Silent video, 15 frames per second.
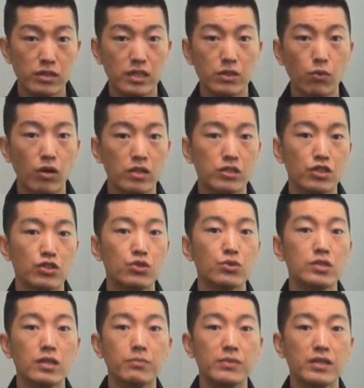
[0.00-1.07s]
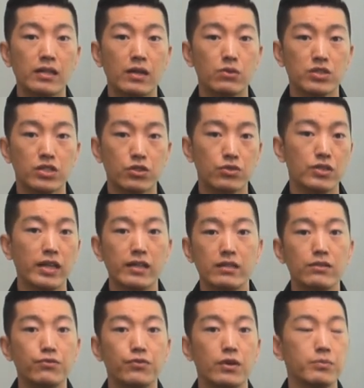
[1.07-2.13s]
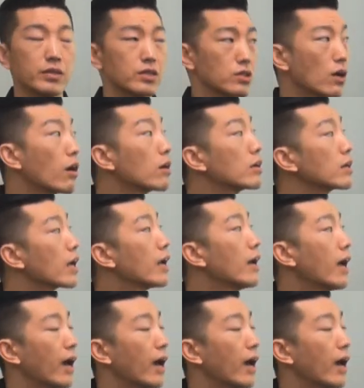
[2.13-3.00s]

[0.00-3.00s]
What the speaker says: He wanted to do something that was creative from his heart,